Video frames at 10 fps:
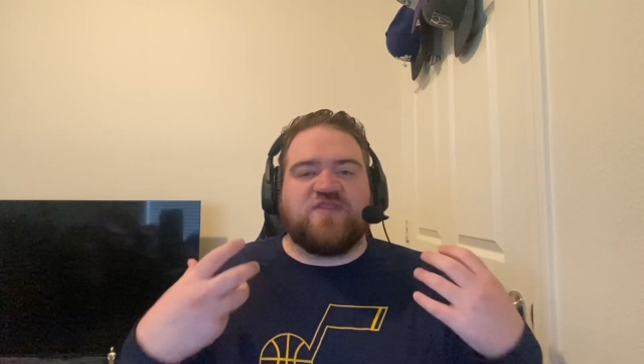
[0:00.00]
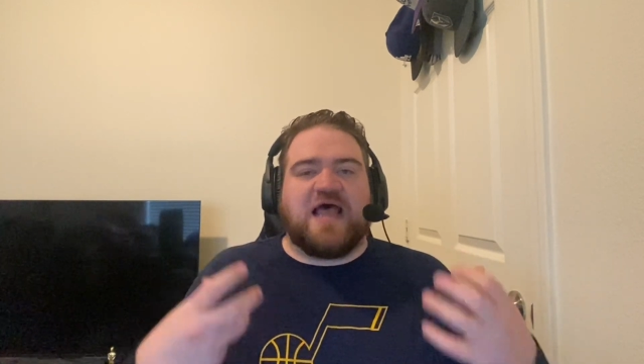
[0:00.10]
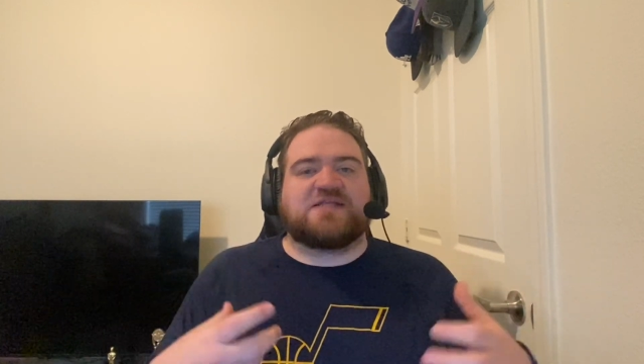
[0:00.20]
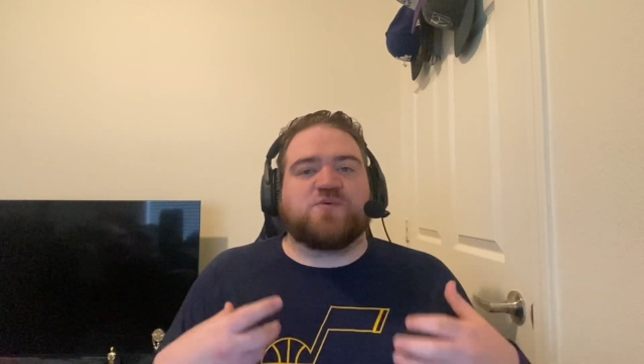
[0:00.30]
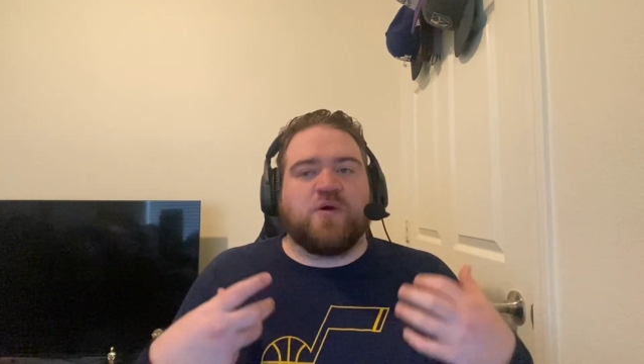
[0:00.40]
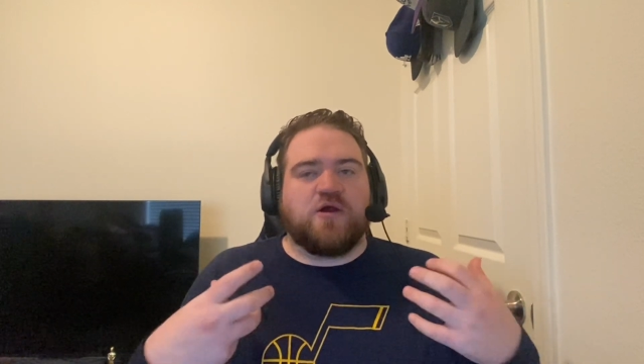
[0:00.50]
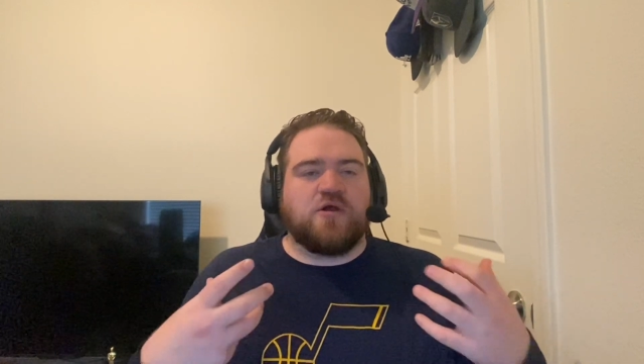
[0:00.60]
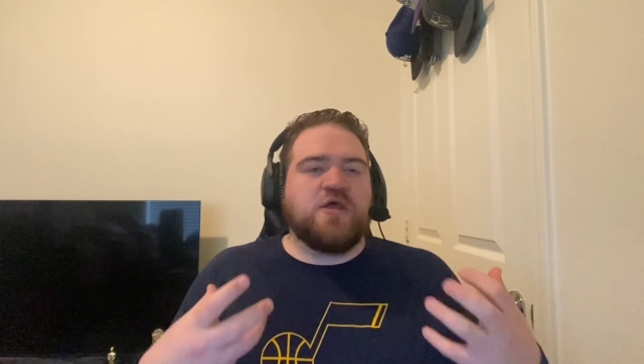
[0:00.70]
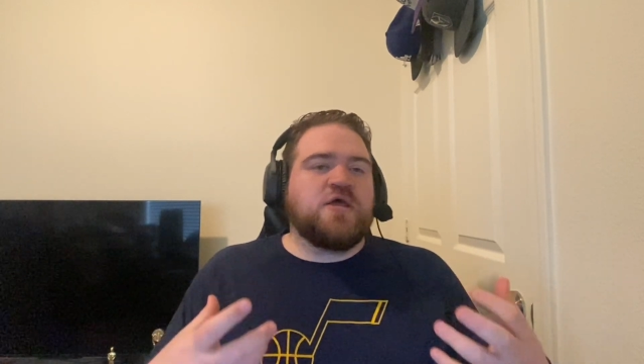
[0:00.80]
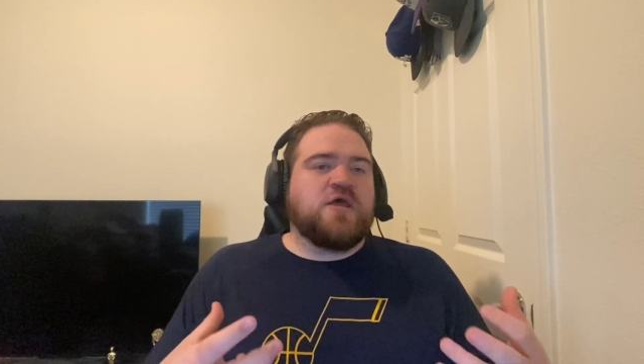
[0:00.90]
That's where
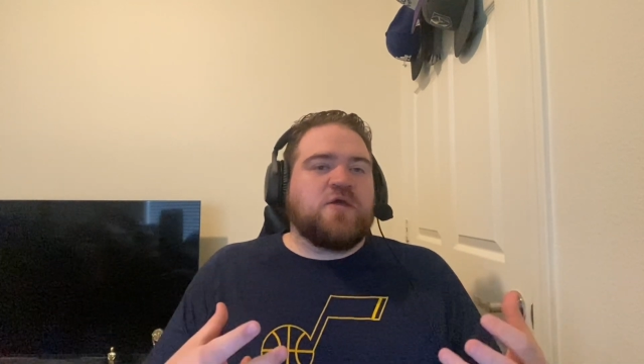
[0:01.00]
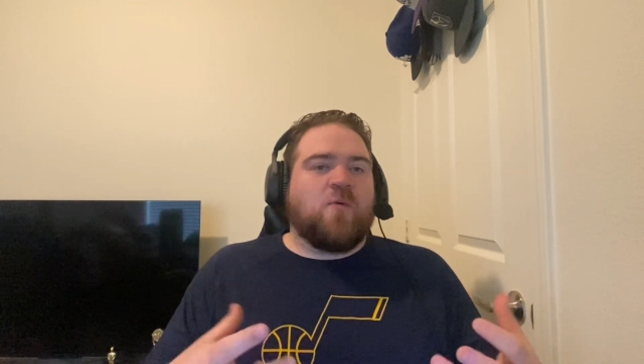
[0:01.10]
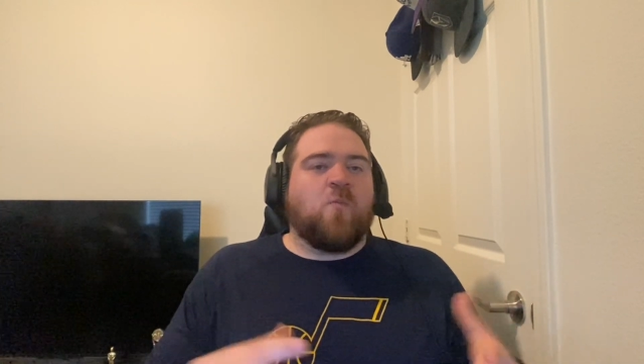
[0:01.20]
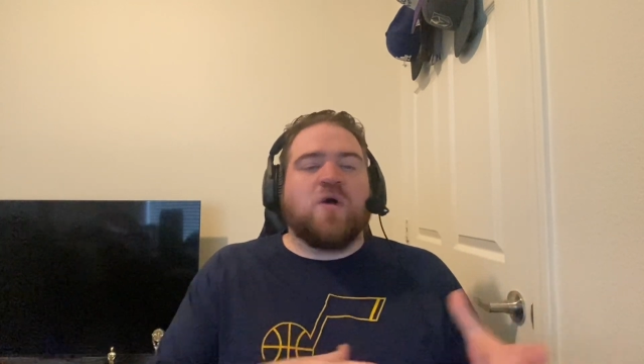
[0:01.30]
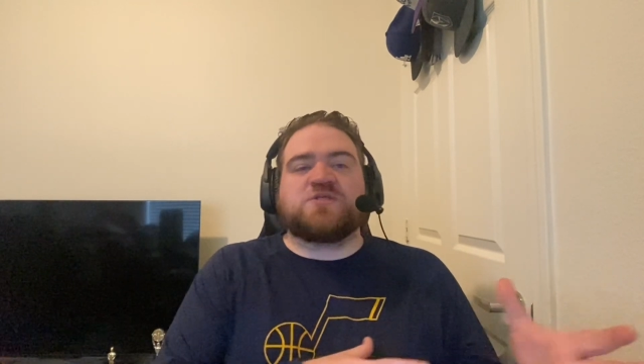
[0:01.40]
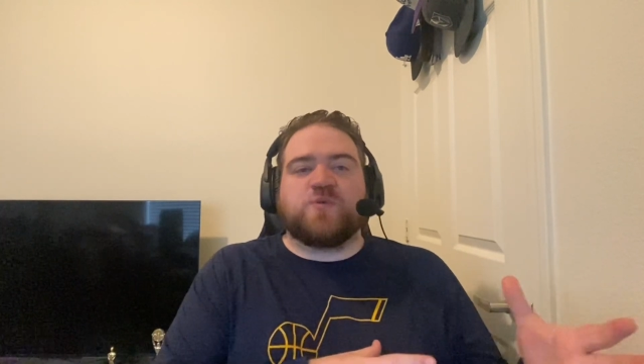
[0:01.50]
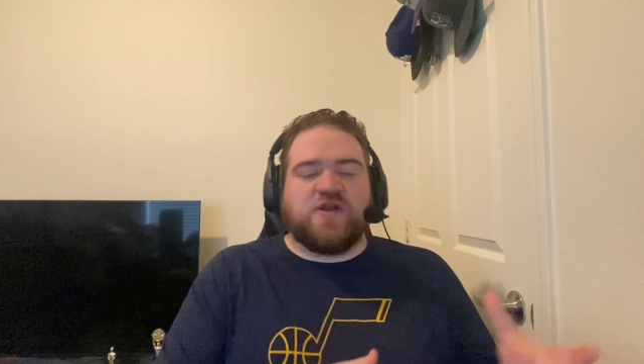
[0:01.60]
once we'd